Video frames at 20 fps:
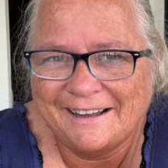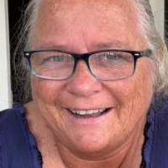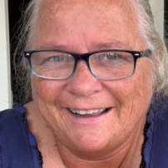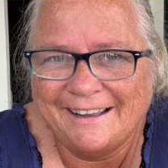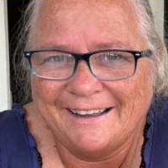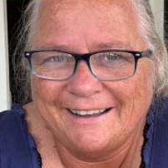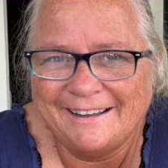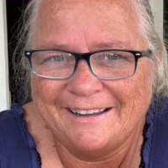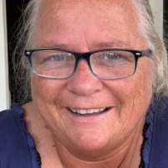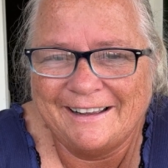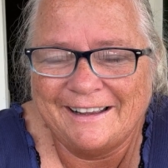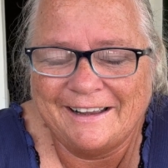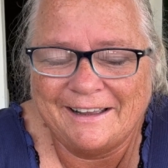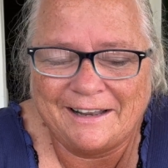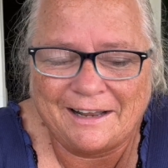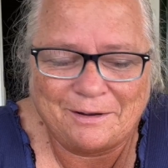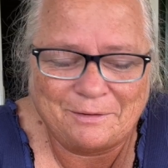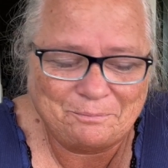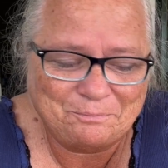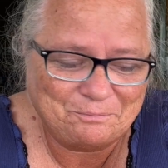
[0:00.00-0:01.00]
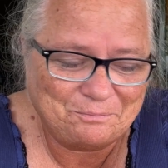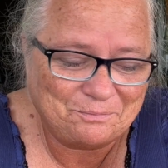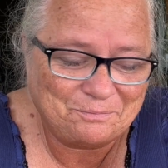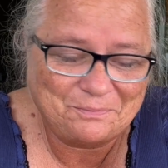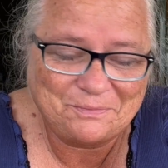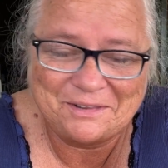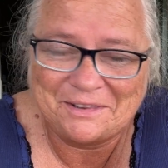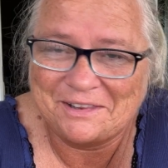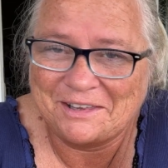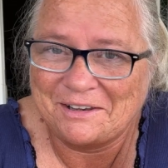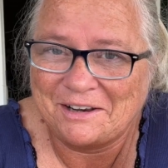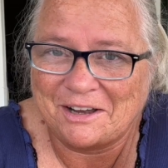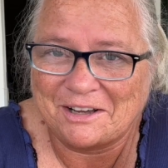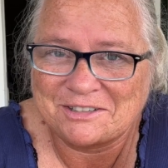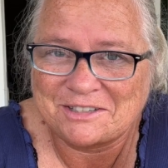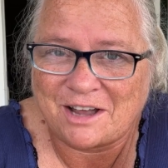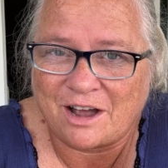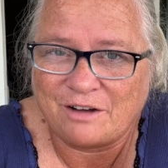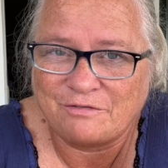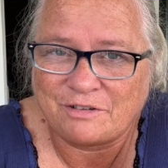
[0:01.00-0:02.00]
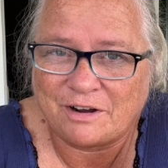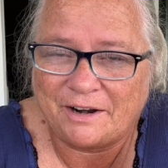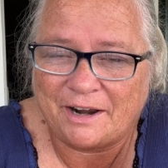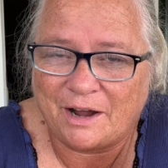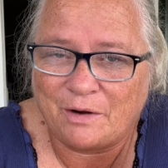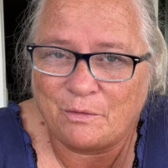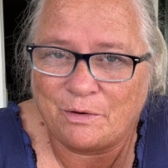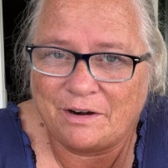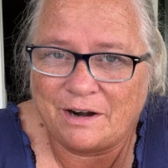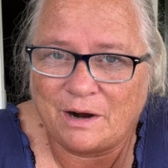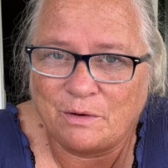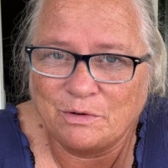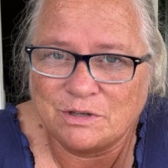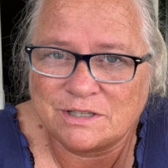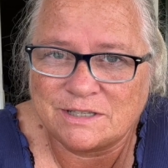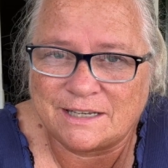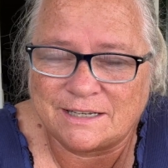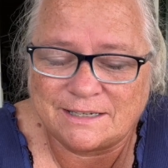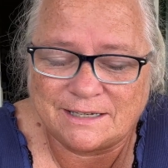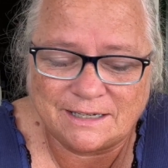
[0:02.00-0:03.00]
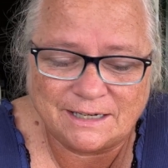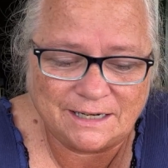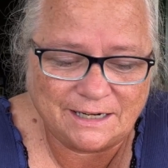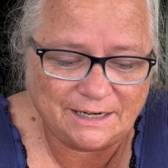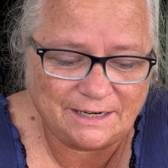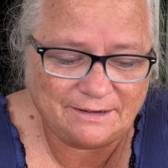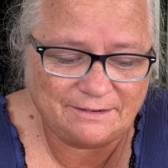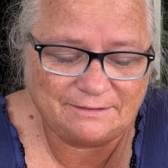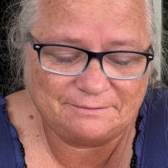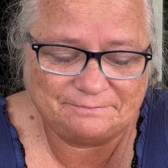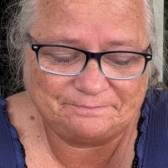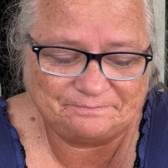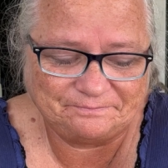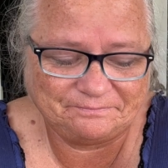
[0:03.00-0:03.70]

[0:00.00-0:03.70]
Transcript: and the last half an hour I was sitting here